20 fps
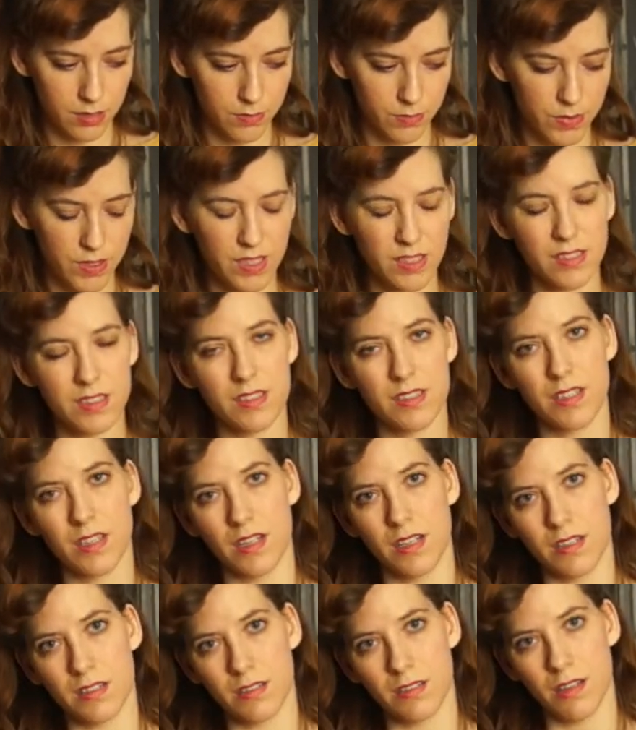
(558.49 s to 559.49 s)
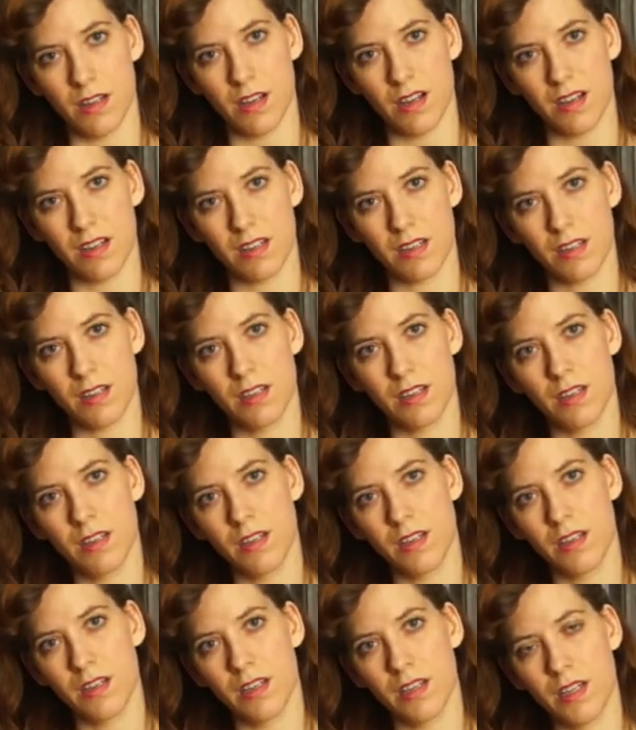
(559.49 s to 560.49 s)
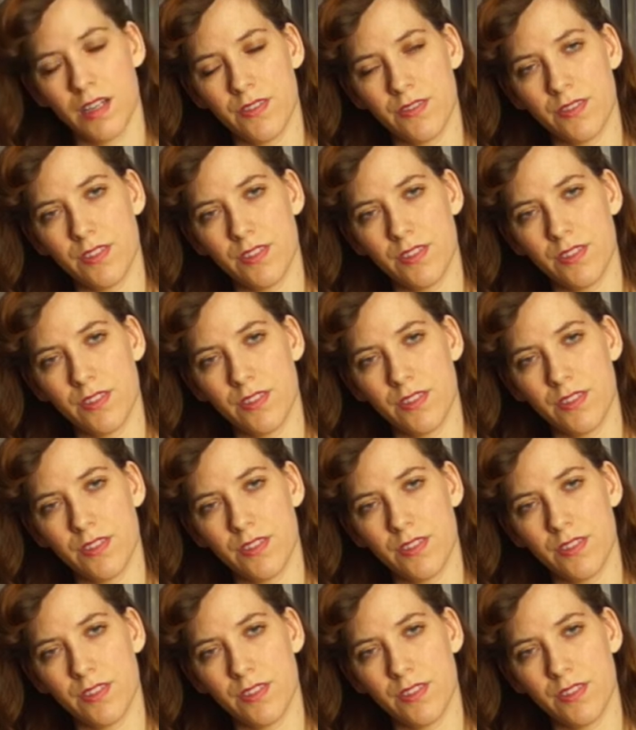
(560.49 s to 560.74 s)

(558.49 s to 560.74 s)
But it's 10 o'clock. I've